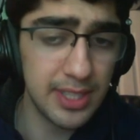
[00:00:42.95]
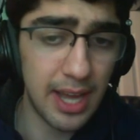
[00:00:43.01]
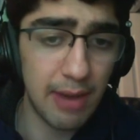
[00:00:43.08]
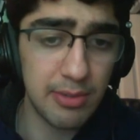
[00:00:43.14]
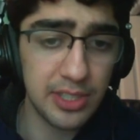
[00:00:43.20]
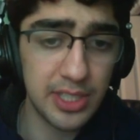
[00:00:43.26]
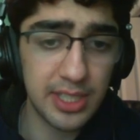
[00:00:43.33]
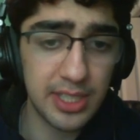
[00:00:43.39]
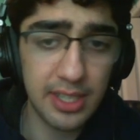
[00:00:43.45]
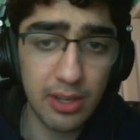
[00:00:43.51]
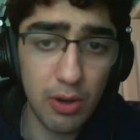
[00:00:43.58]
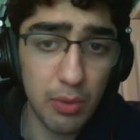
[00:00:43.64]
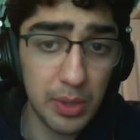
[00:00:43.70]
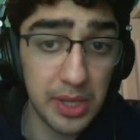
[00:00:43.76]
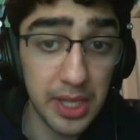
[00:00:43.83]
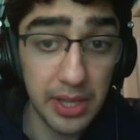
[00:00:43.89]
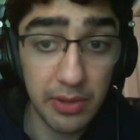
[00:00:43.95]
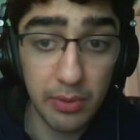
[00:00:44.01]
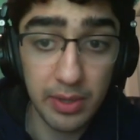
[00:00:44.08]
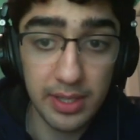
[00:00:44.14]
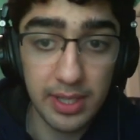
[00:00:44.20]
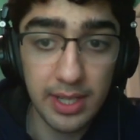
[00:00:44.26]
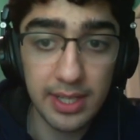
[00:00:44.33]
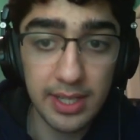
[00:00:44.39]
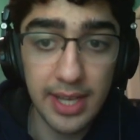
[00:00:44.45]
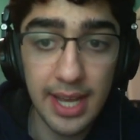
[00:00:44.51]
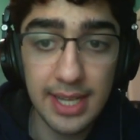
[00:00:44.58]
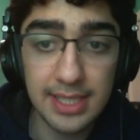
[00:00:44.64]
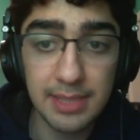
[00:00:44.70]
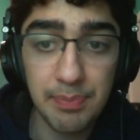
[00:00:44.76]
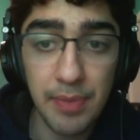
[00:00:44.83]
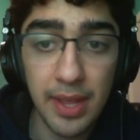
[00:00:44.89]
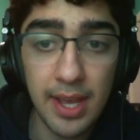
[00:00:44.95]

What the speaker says: I was just going to go with the other one next.